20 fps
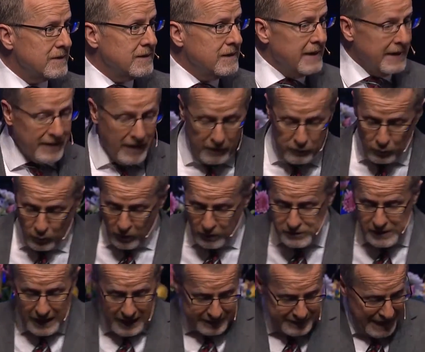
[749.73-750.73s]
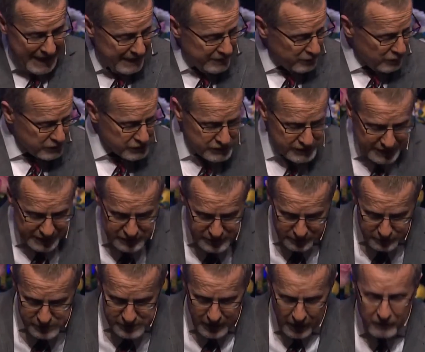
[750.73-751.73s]
In other words, Daniel sees
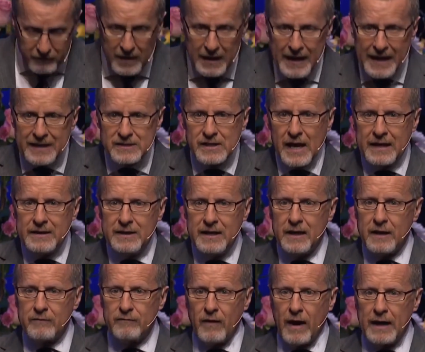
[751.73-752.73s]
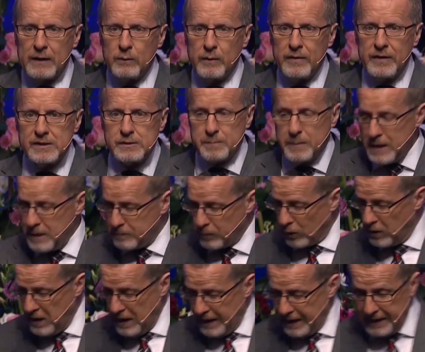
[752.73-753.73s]
himself as identified with his
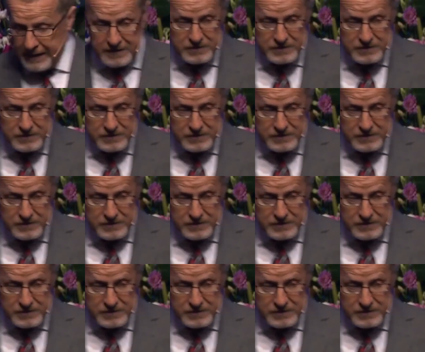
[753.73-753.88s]
people. It